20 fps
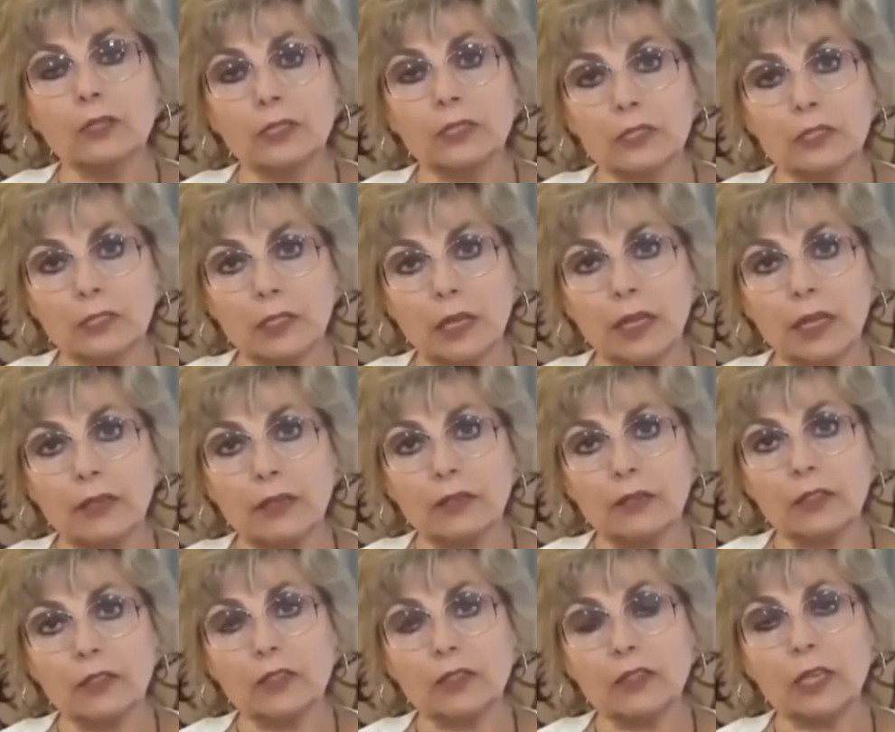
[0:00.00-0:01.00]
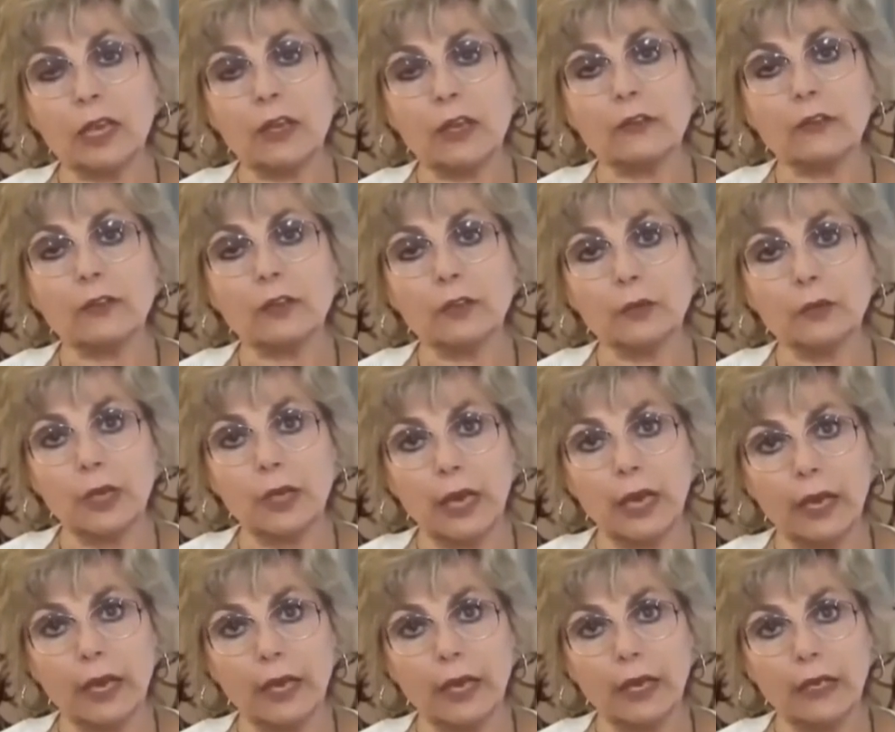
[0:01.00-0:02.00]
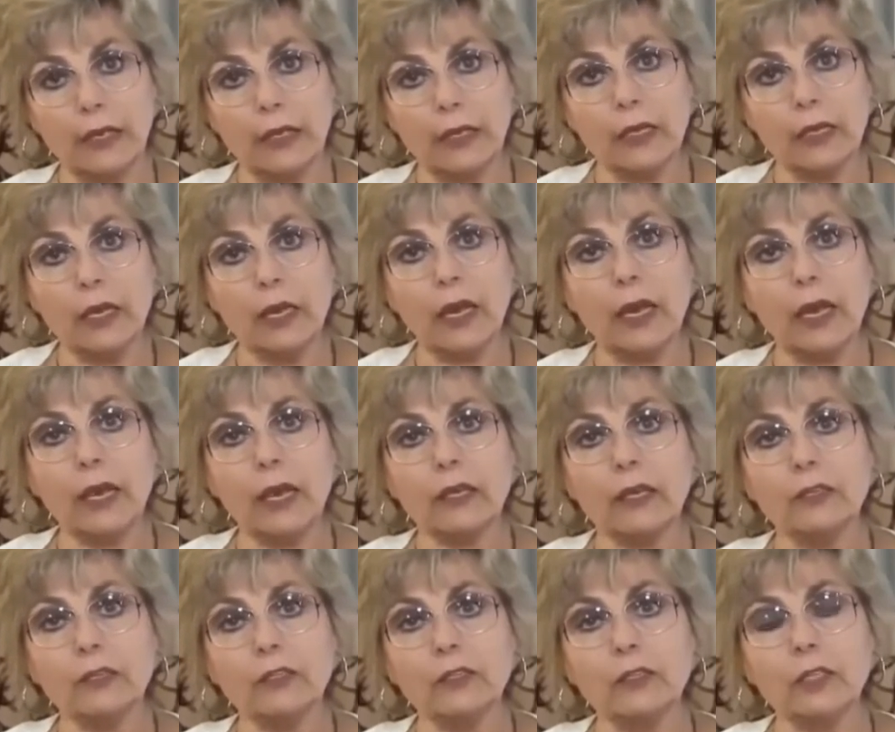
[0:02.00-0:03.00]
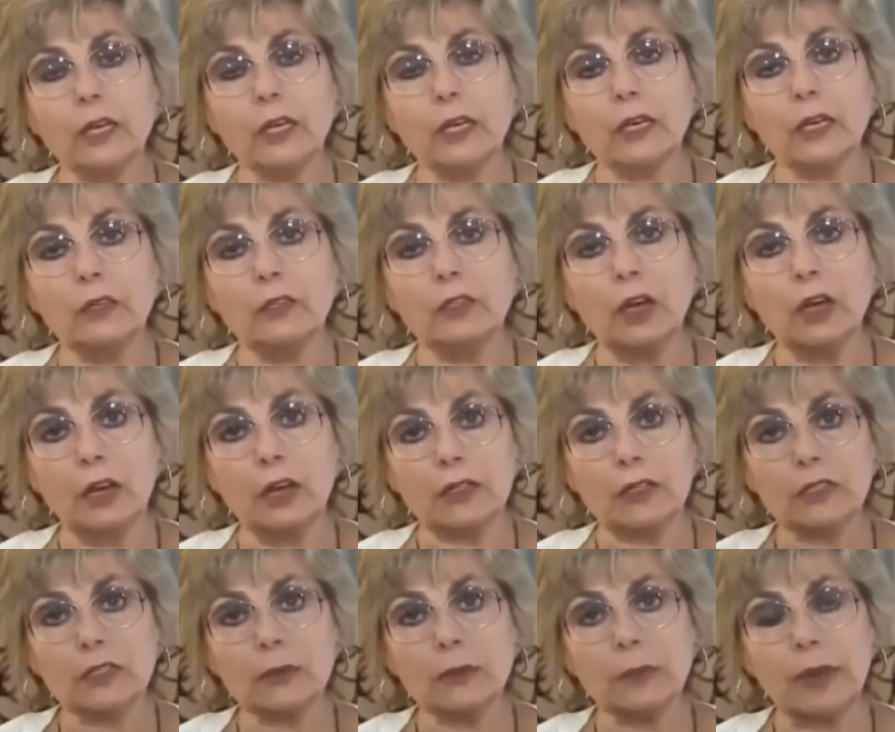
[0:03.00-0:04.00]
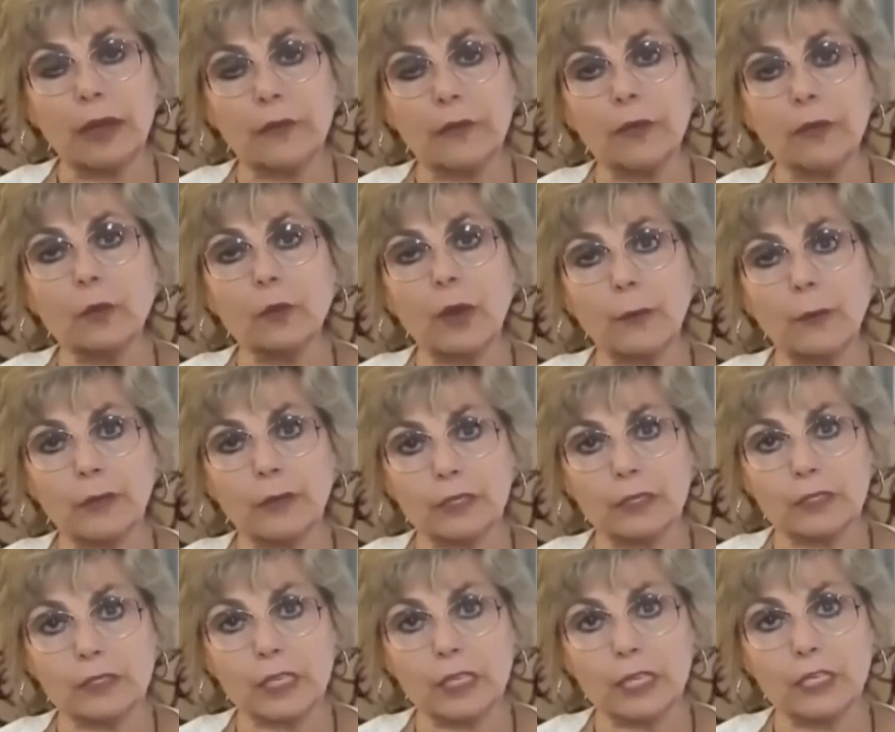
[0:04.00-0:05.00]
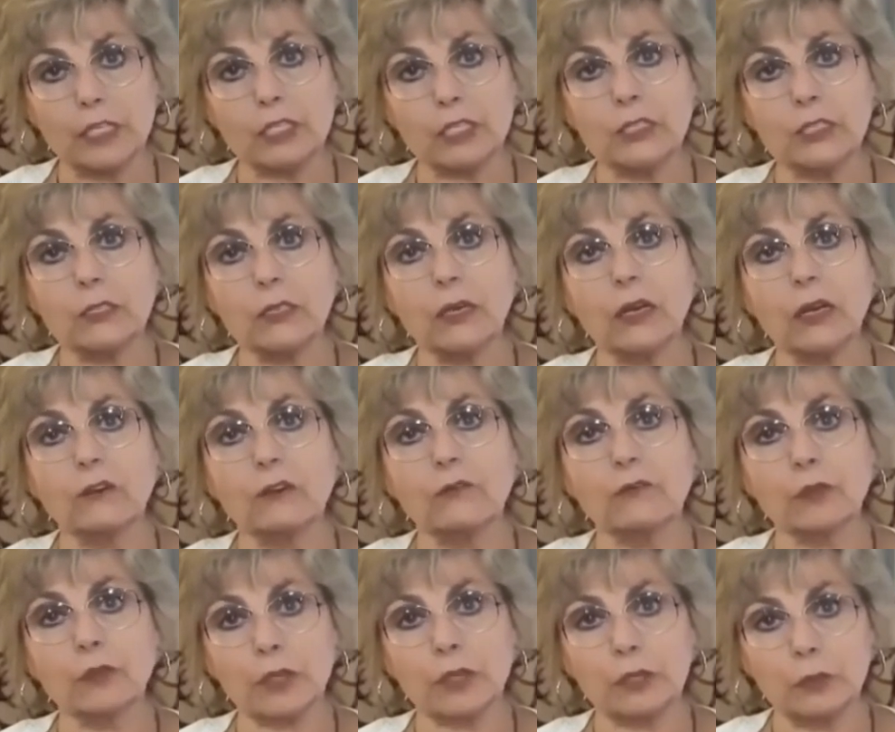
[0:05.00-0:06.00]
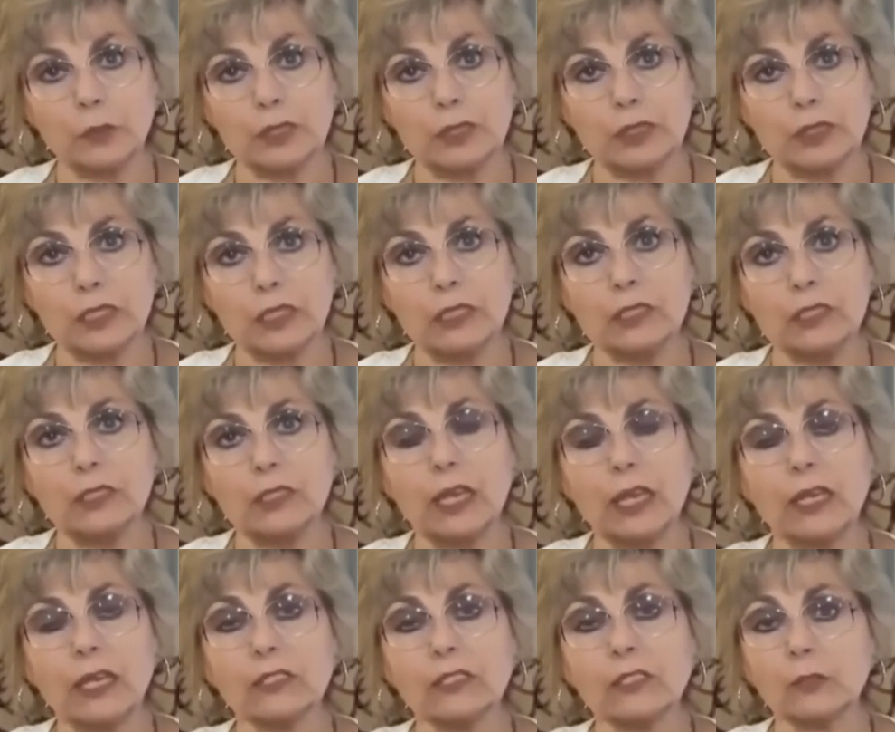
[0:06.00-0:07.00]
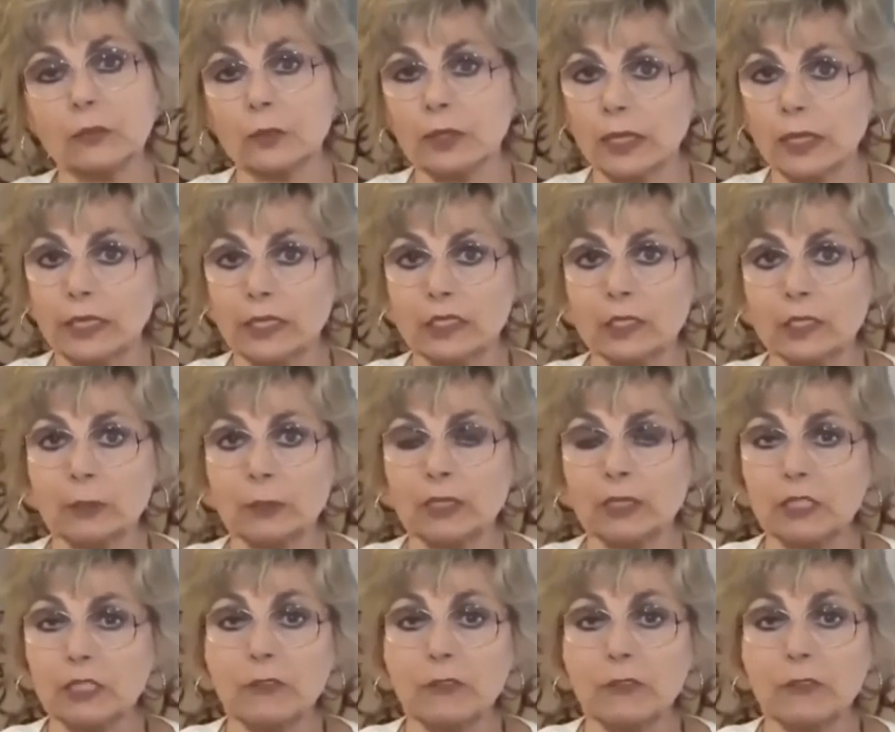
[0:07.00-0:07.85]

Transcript: who is a scientist out of the UK, and talks about the weaponization of frequencies as it relates